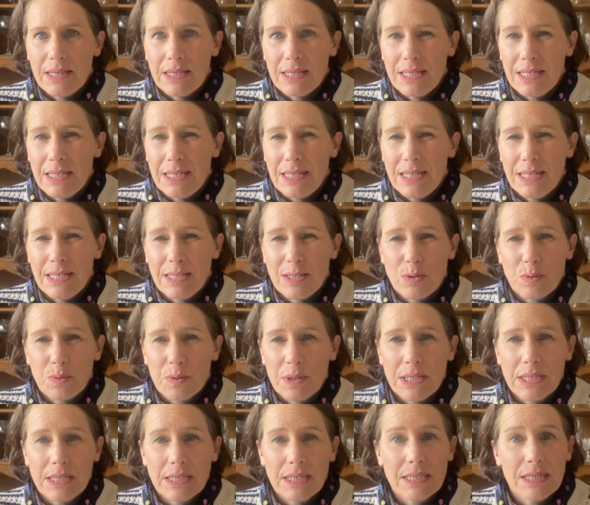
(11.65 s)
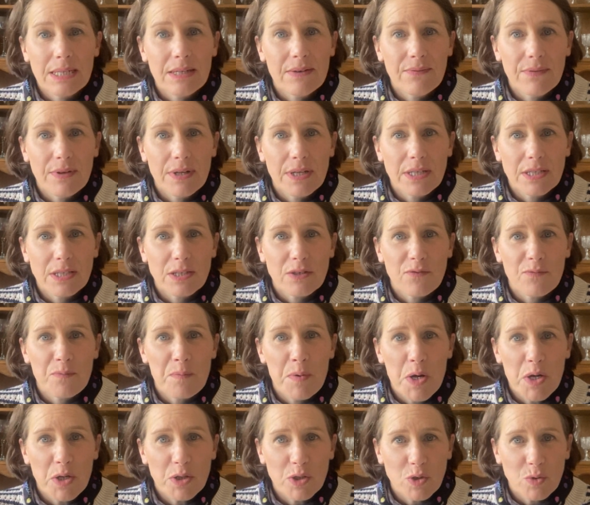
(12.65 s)
the 21st of
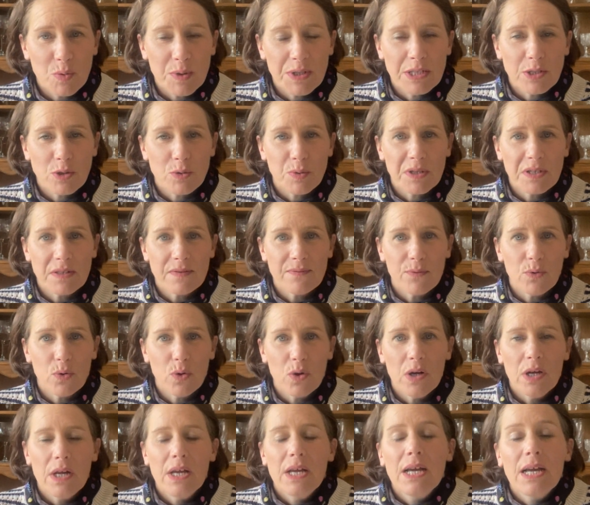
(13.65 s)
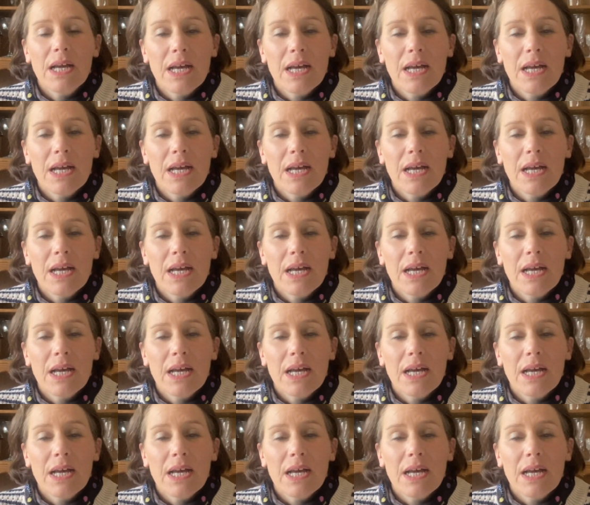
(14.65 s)
March 2024